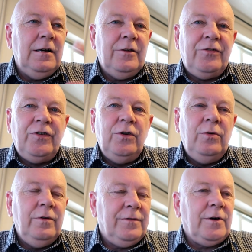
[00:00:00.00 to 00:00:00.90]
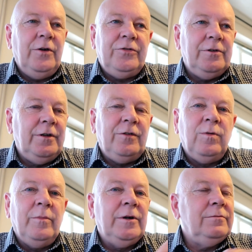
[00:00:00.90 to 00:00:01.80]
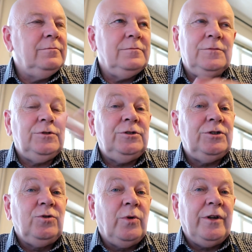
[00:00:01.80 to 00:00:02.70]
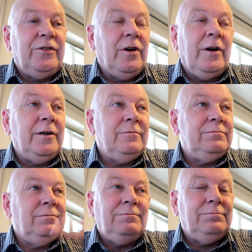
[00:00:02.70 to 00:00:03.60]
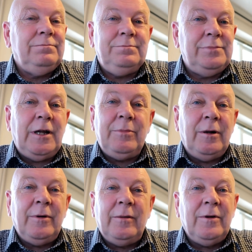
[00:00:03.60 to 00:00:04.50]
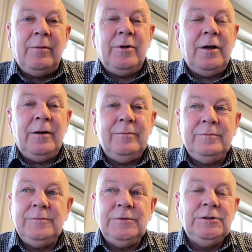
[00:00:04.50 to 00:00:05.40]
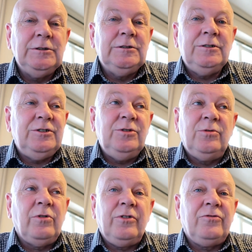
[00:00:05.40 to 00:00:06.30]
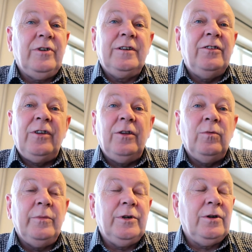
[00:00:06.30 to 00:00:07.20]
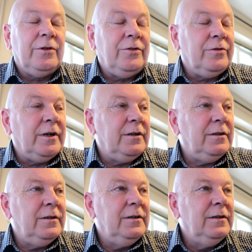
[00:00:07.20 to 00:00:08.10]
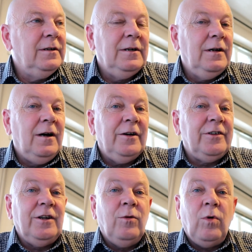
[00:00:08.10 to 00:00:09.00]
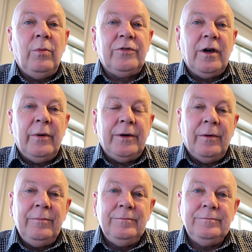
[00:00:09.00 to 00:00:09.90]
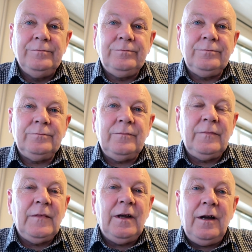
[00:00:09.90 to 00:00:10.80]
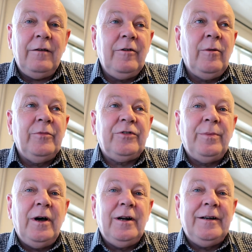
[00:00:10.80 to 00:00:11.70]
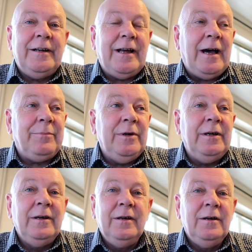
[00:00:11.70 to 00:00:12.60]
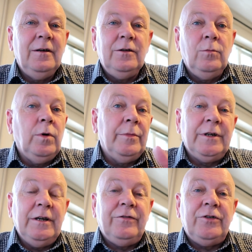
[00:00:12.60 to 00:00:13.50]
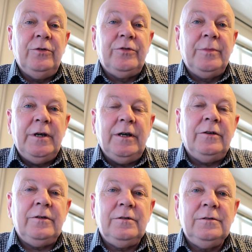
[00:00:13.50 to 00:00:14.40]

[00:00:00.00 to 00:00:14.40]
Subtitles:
Sue, Frozen, this woman, just talking tight, blah, blah, blah, blah, blah. Sue got a drink, this other woman had got a drink. I didn't know what was going on. Everyone was smiling and happy. The woman gives Sue some keys.